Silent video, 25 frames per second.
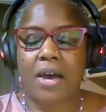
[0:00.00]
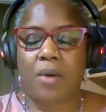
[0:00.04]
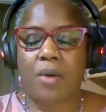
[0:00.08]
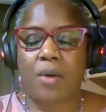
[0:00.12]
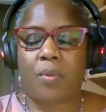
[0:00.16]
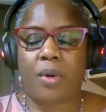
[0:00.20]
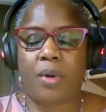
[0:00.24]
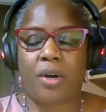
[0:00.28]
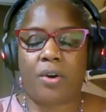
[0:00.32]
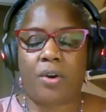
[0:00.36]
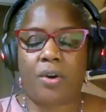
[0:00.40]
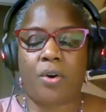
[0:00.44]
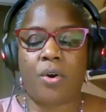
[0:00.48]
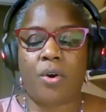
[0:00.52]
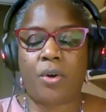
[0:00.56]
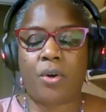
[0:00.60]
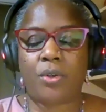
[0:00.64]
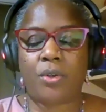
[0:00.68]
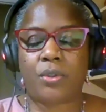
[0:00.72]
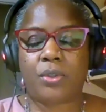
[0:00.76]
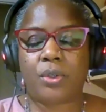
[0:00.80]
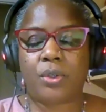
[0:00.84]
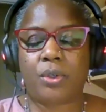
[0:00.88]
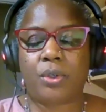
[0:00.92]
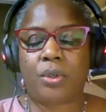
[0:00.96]
We're
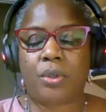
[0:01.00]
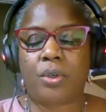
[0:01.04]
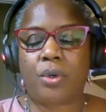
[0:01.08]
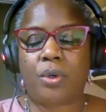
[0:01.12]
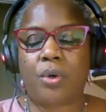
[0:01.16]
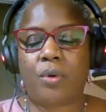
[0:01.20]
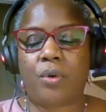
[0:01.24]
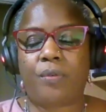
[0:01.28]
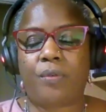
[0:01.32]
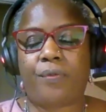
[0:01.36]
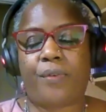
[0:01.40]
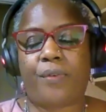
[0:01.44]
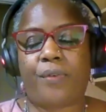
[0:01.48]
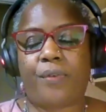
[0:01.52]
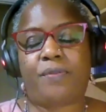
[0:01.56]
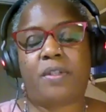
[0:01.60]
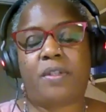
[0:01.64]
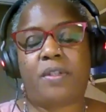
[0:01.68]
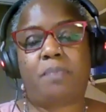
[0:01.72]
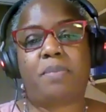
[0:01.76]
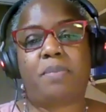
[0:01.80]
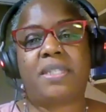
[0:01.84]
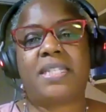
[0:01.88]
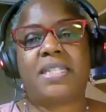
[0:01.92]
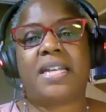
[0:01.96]
also
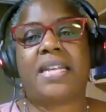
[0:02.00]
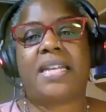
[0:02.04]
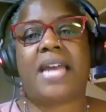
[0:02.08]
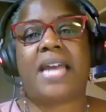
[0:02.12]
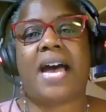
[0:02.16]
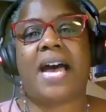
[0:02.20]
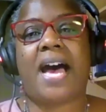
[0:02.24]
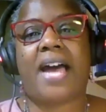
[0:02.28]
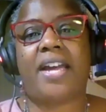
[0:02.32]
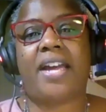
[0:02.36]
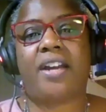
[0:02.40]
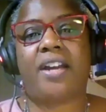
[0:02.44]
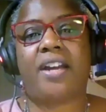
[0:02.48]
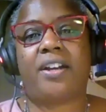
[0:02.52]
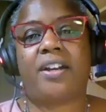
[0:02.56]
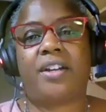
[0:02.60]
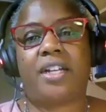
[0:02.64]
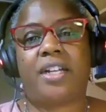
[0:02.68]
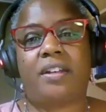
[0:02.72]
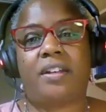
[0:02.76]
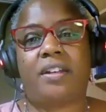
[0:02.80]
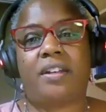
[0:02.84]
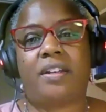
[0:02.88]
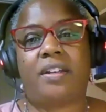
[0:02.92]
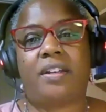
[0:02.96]
50% higher
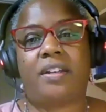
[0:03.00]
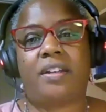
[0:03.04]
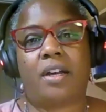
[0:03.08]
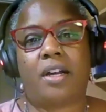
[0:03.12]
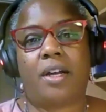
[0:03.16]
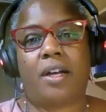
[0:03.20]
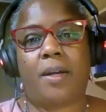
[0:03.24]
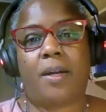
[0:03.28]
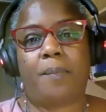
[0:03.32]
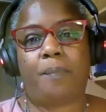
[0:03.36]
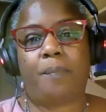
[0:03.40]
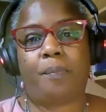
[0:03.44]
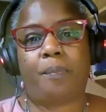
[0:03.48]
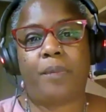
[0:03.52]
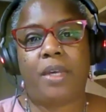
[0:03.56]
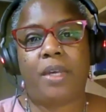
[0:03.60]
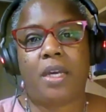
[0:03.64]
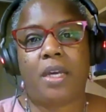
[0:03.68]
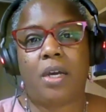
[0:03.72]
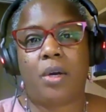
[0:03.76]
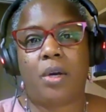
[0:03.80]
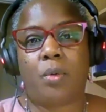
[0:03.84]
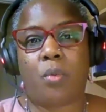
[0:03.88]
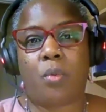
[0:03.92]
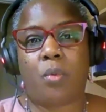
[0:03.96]
in
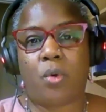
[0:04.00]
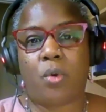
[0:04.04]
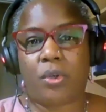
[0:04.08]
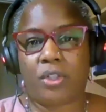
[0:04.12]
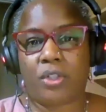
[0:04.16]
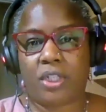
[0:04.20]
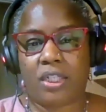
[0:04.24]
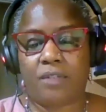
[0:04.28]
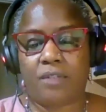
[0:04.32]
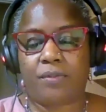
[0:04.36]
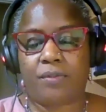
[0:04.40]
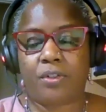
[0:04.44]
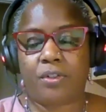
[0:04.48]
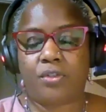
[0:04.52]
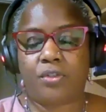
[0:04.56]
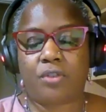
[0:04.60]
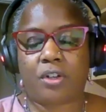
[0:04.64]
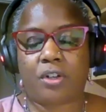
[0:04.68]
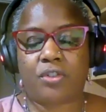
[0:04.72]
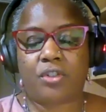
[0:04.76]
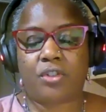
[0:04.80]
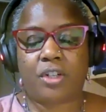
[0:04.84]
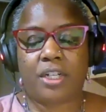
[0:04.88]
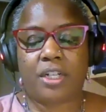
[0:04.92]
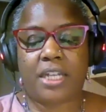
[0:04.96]
water
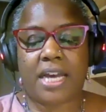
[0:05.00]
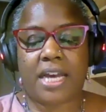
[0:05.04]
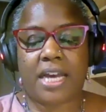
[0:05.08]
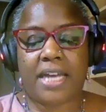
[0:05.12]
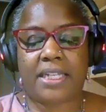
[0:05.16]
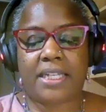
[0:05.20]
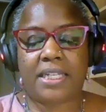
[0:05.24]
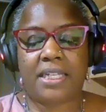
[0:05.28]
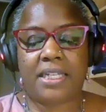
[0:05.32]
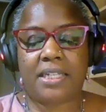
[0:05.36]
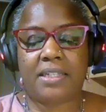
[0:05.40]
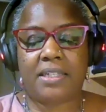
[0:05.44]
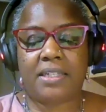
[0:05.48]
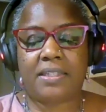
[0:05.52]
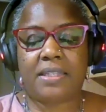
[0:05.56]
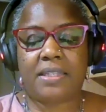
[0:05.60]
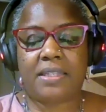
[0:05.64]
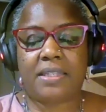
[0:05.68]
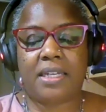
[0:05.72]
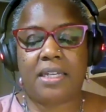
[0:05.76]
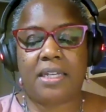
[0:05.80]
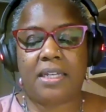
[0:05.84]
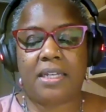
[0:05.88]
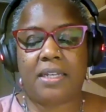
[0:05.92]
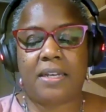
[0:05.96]
infrastructure that is
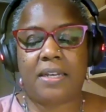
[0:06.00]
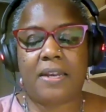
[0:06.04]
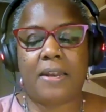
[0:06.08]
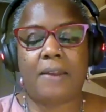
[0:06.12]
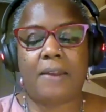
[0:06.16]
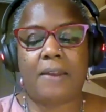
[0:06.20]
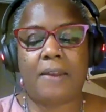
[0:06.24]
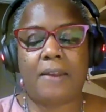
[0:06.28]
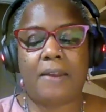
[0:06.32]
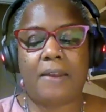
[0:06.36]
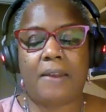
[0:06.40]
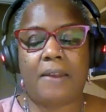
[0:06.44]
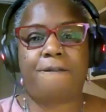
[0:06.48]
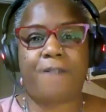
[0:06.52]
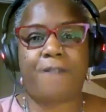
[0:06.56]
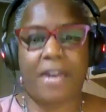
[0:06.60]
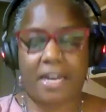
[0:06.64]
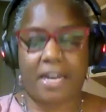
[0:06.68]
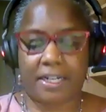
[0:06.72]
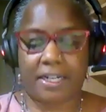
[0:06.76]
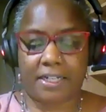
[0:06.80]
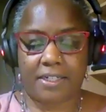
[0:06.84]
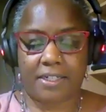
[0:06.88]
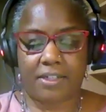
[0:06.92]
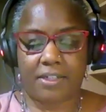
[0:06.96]
in
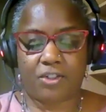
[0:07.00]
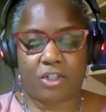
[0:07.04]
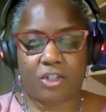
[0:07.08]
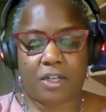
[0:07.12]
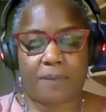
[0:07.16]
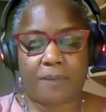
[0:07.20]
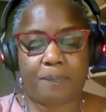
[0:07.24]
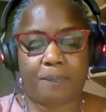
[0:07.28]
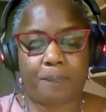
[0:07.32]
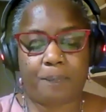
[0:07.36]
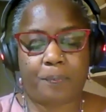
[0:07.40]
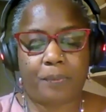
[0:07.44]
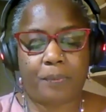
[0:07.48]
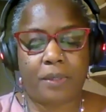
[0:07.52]
fair condition.